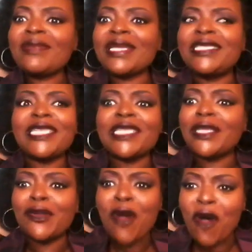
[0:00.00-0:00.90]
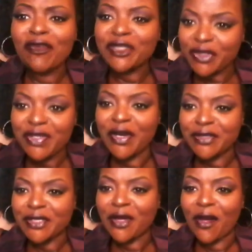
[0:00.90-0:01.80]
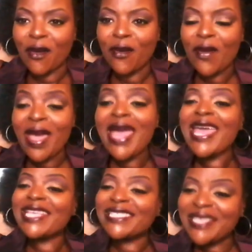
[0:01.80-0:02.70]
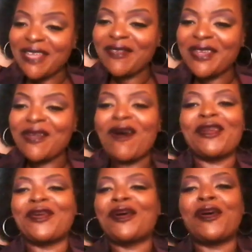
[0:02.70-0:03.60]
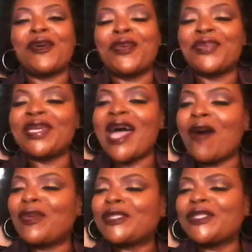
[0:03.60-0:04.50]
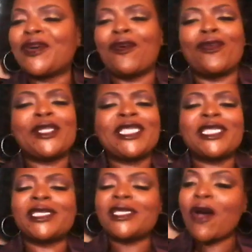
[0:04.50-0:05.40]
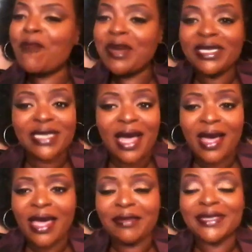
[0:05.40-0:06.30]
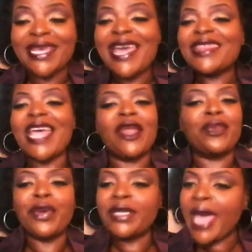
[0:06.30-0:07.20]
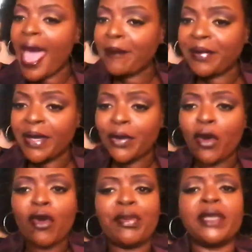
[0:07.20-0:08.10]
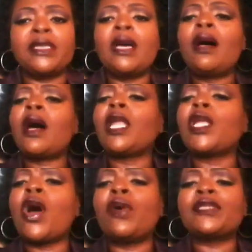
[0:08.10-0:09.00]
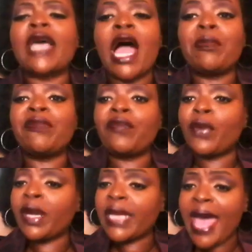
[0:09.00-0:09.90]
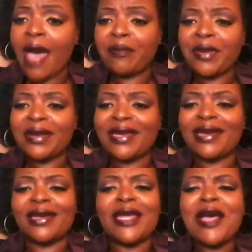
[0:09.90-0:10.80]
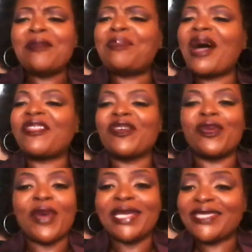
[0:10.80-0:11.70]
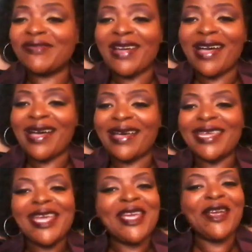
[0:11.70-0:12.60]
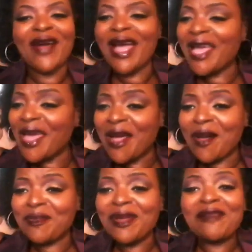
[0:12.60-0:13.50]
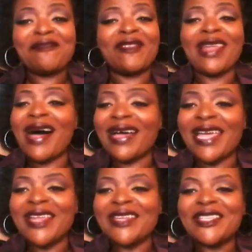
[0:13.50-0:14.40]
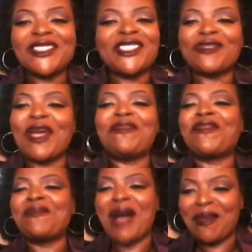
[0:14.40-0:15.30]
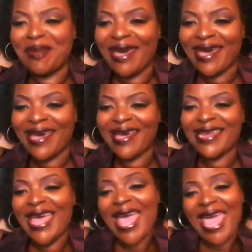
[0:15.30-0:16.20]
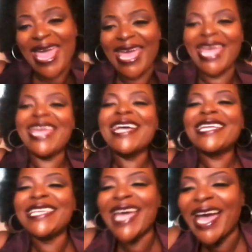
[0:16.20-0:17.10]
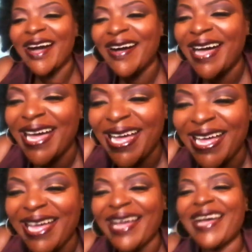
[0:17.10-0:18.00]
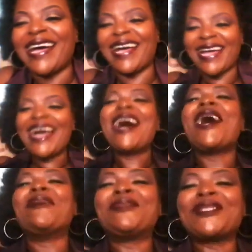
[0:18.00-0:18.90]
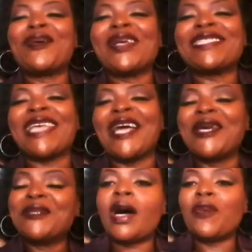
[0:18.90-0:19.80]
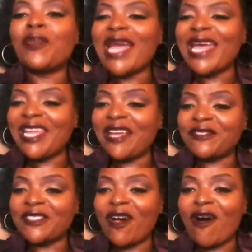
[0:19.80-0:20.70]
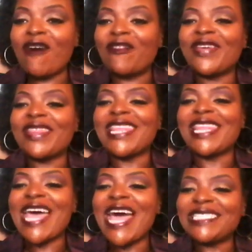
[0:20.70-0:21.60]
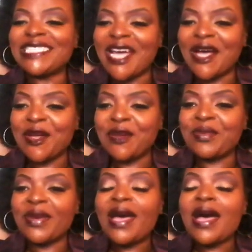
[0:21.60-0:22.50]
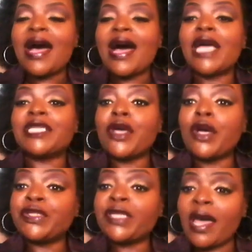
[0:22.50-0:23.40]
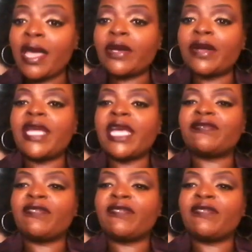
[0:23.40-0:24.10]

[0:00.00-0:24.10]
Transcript: just a little over 2 years ago is living on her own, and I was told so many times that it wouldn't happen, or would be a long time before it could happen. And by the grace of God, here I am vlogging straight from my pad. Hey now. I'm so excited. When I left off the last time, I told you guys our next